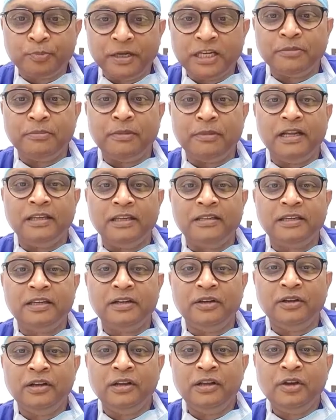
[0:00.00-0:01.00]
medicine
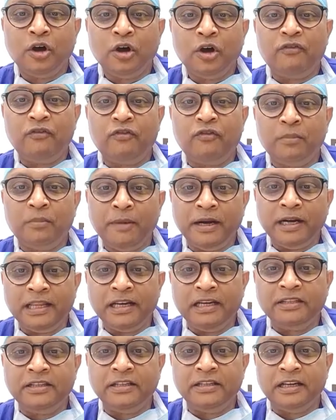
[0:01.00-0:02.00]
or from materials
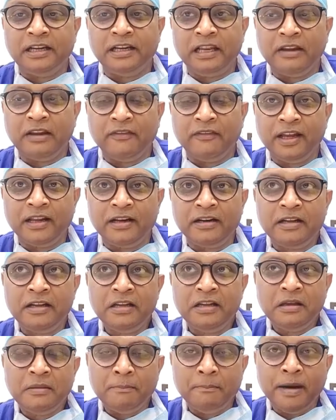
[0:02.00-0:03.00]
engineering, where
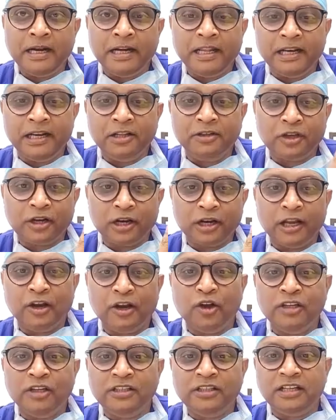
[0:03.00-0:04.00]
materials or alloys
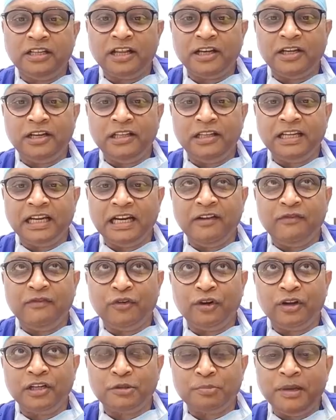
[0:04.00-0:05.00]
that are designed for
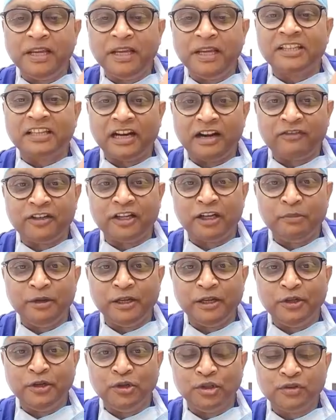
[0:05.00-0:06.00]
spacecraft are being
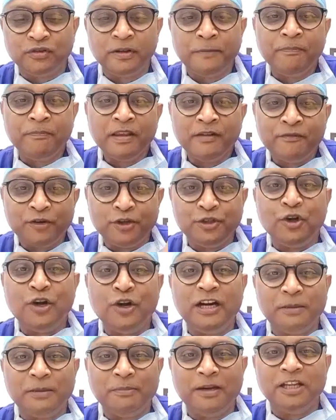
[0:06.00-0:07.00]
used for joint
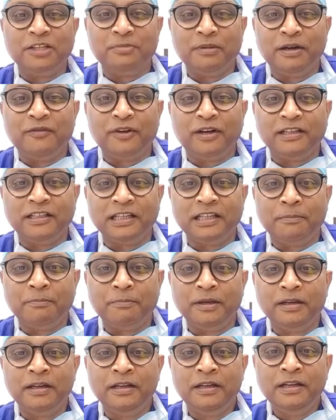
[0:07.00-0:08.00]
replacement, for example.
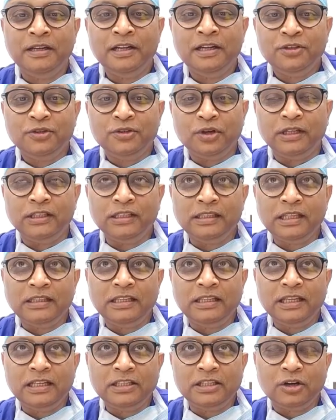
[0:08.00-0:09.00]
So I think that there is
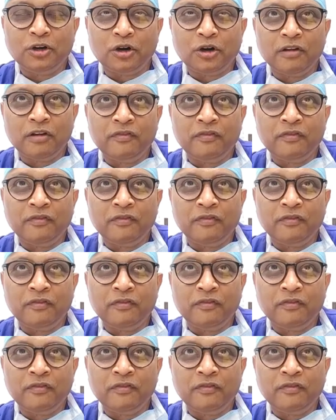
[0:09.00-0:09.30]
a lot of